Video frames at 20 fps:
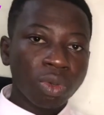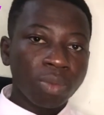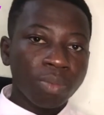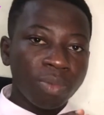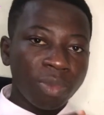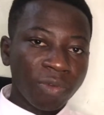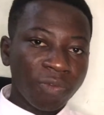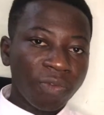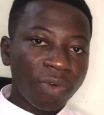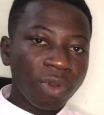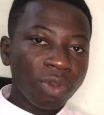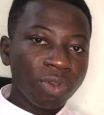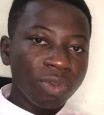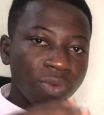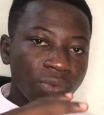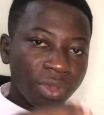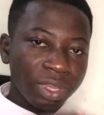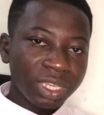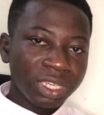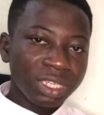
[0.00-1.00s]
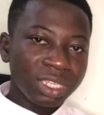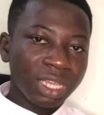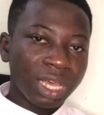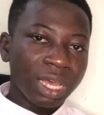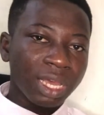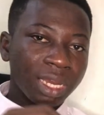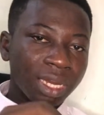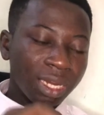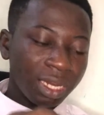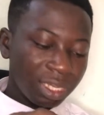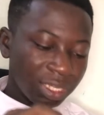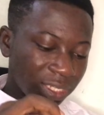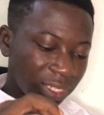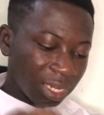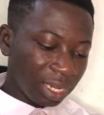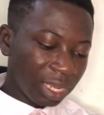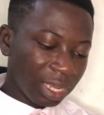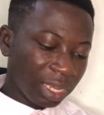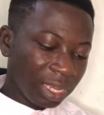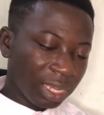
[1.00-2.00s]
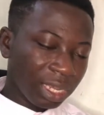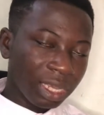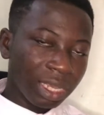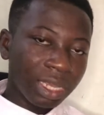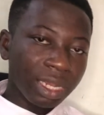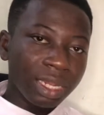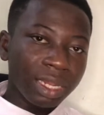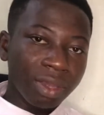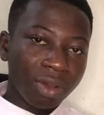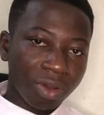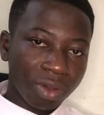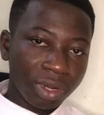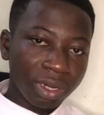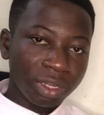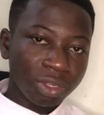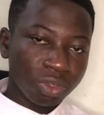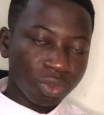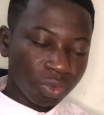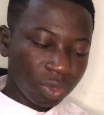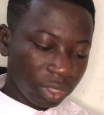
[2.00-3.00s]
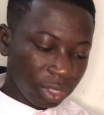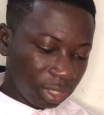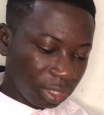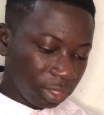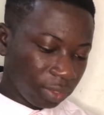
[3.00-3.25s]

before you register this link on the screen.